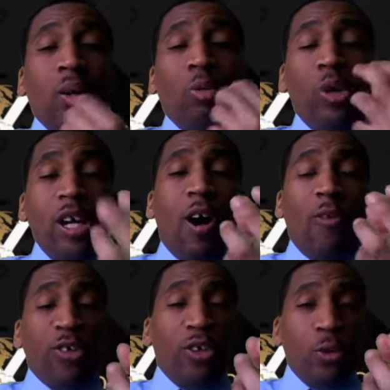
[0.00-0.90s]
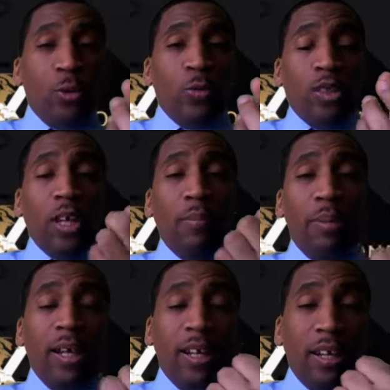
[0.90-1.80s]
we offer you the
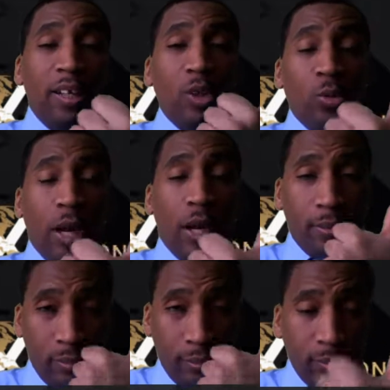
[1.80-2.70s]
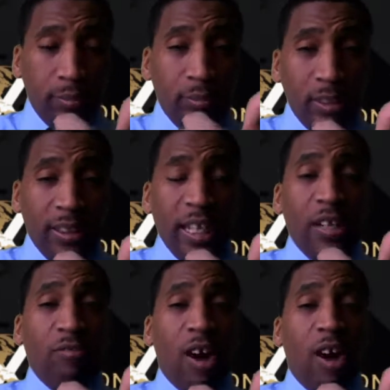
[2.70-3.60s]
ability to do what? Get
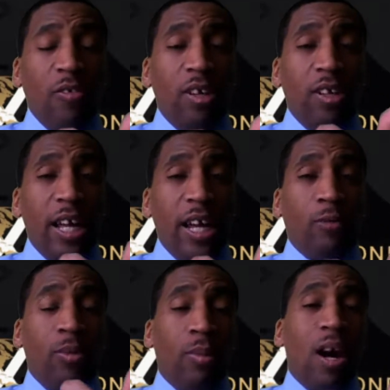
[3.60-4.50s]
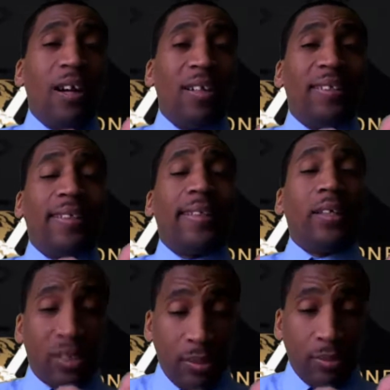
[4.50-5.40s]
involved in a network marketing
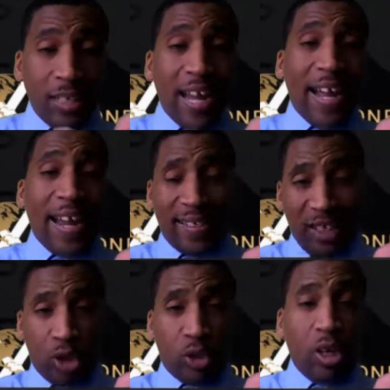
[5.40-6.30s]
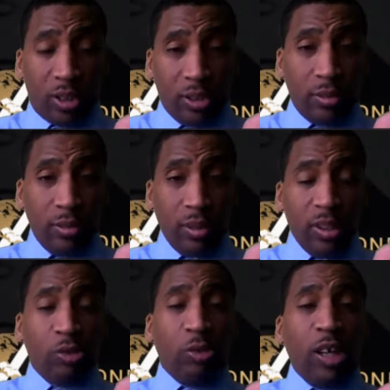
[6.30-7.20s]
system that has this structure.
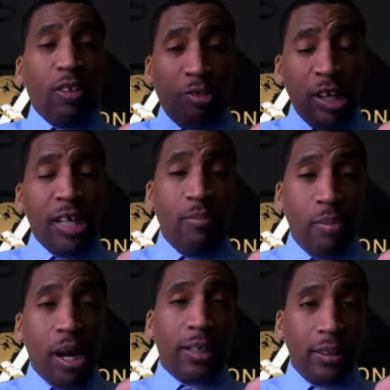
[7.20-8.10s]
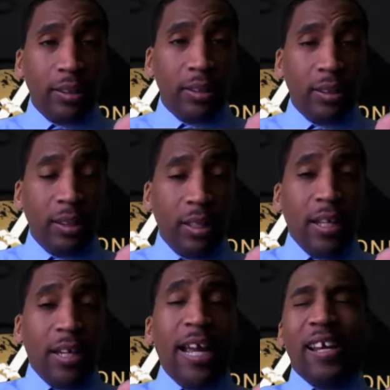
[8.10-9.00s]
It's really affiliate marketing.
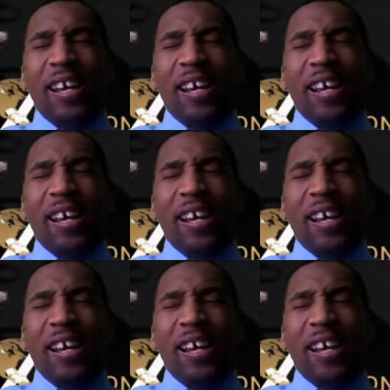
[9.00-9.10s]
And